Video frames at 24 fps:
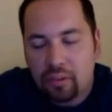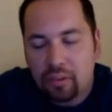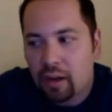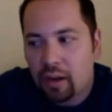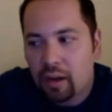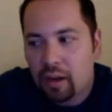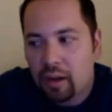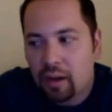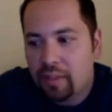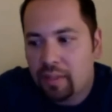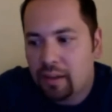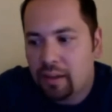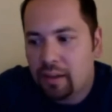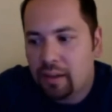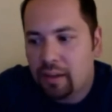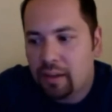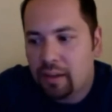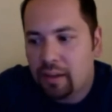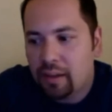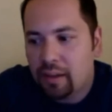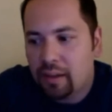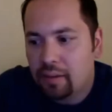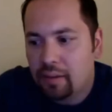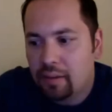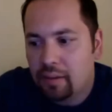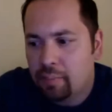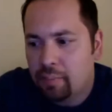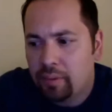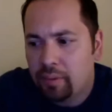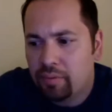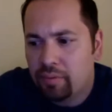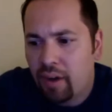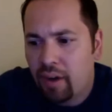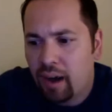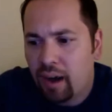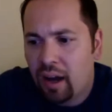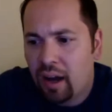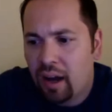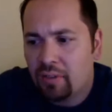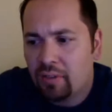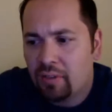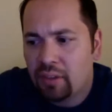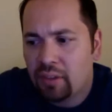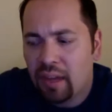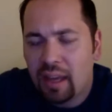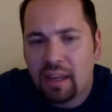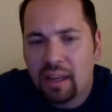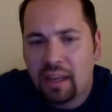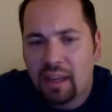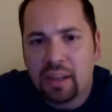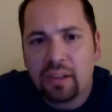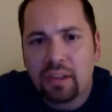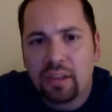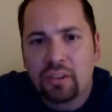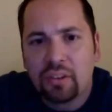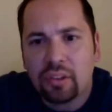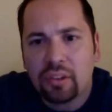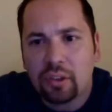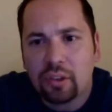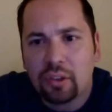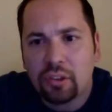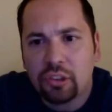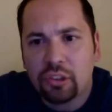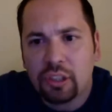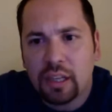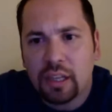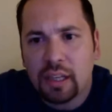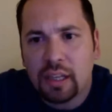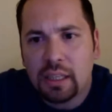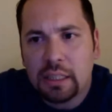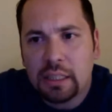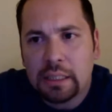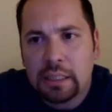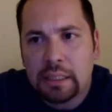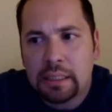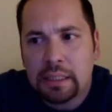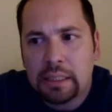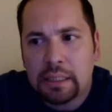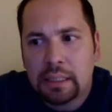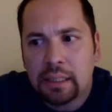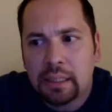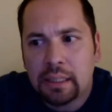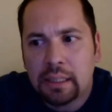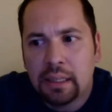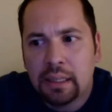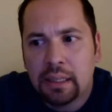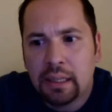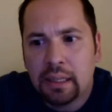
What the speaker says: I think probably 5 to 8 years ago she had done